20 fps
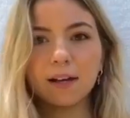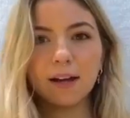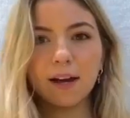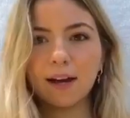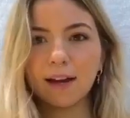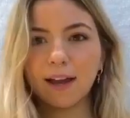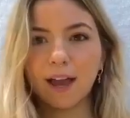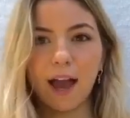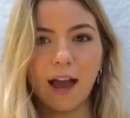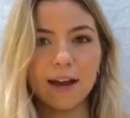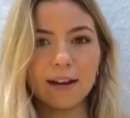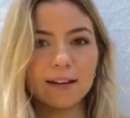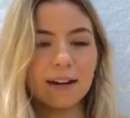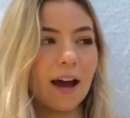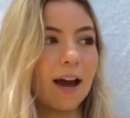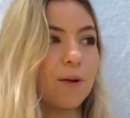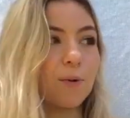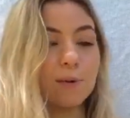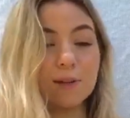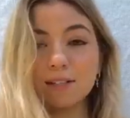again.
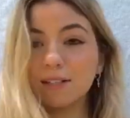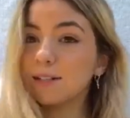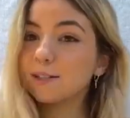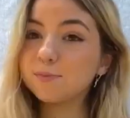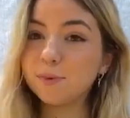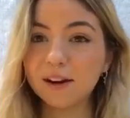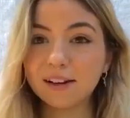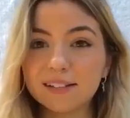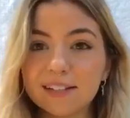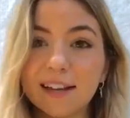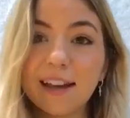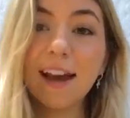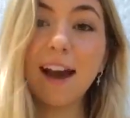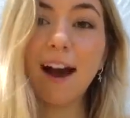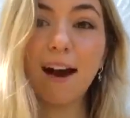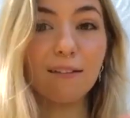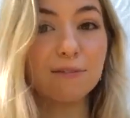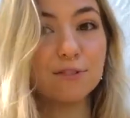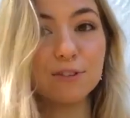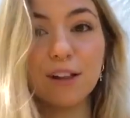I wasn't expecting it
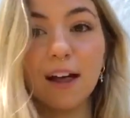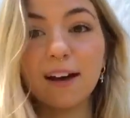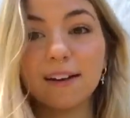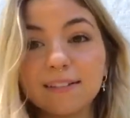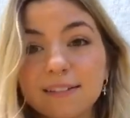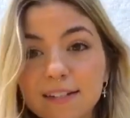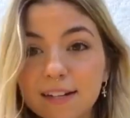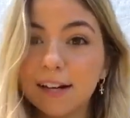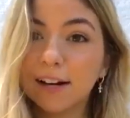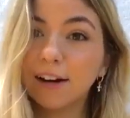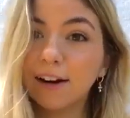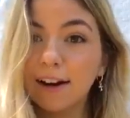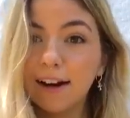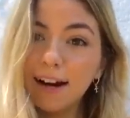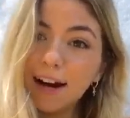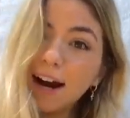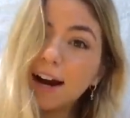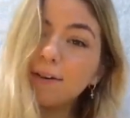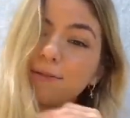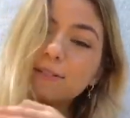after last year.
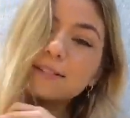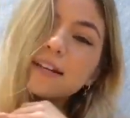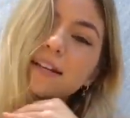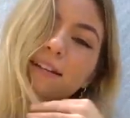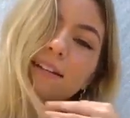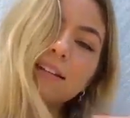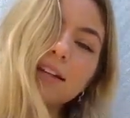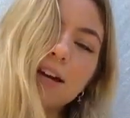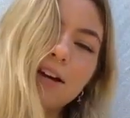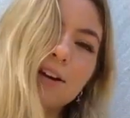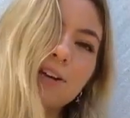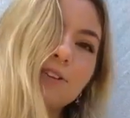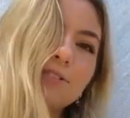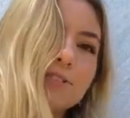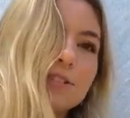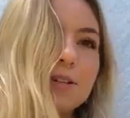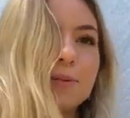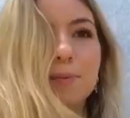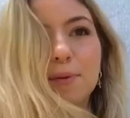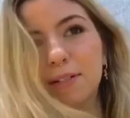I was like, no,
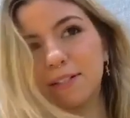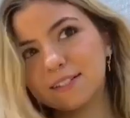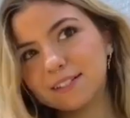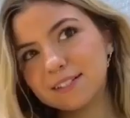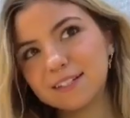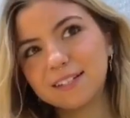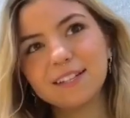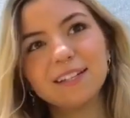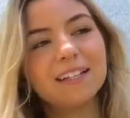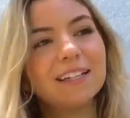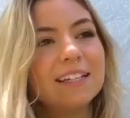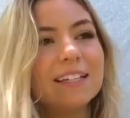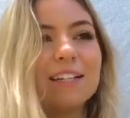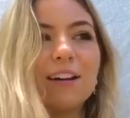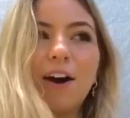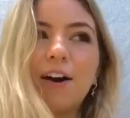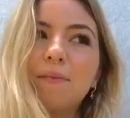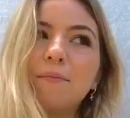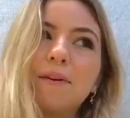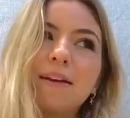cheetah print's
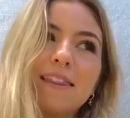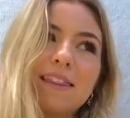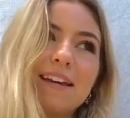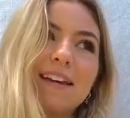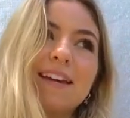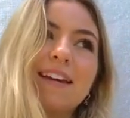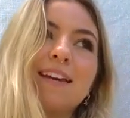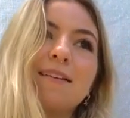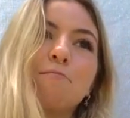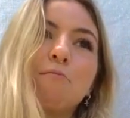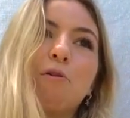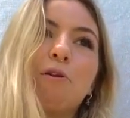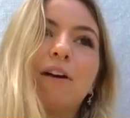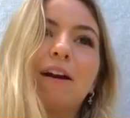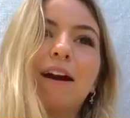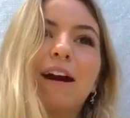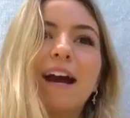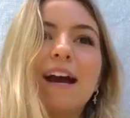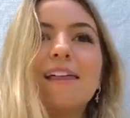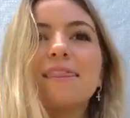not my thing anymore,
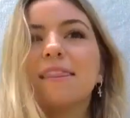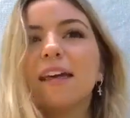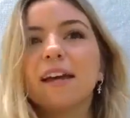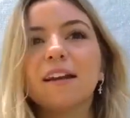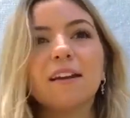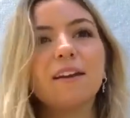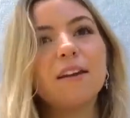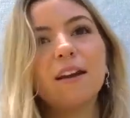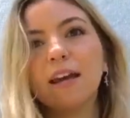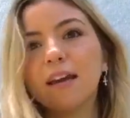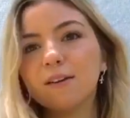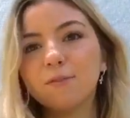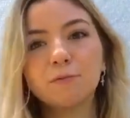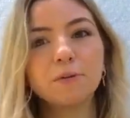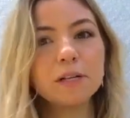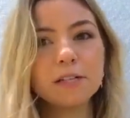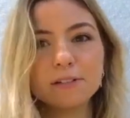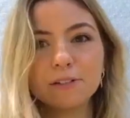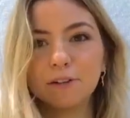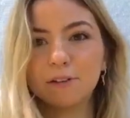and then it
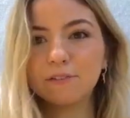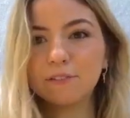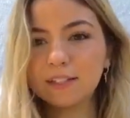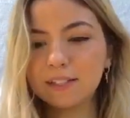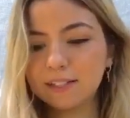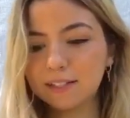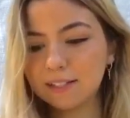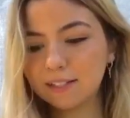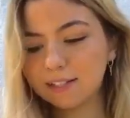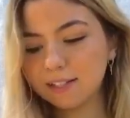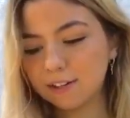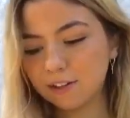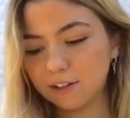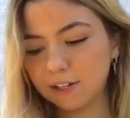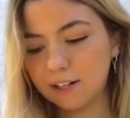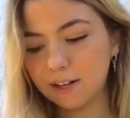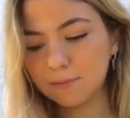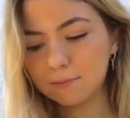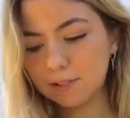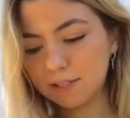resurfaced this year
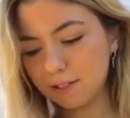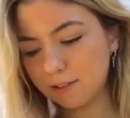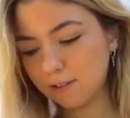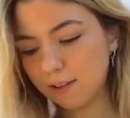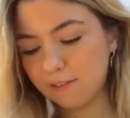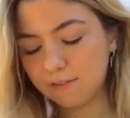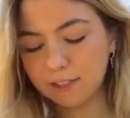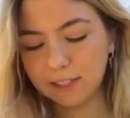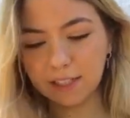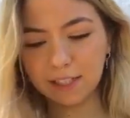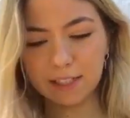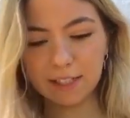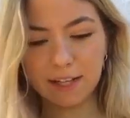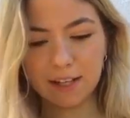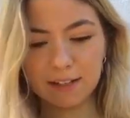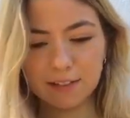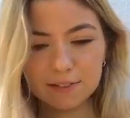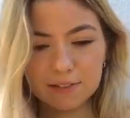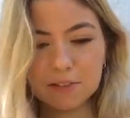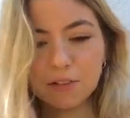and I'm still loving it
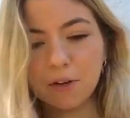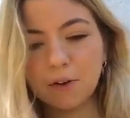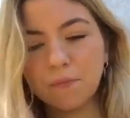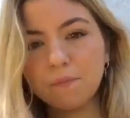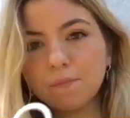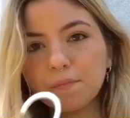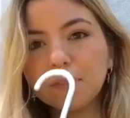again. So